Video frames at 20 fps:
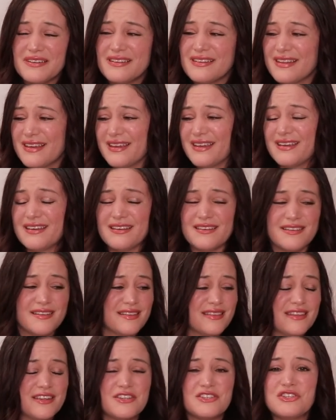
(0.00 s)
Like
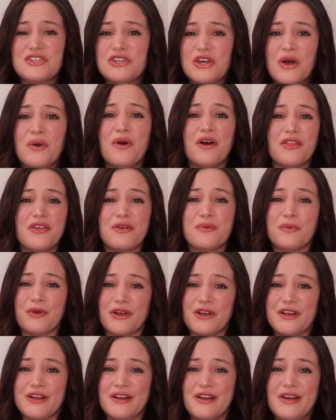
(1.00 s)
there's no other
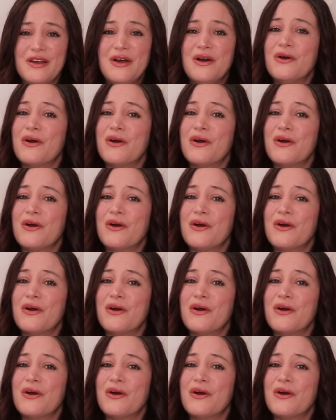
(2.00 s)
word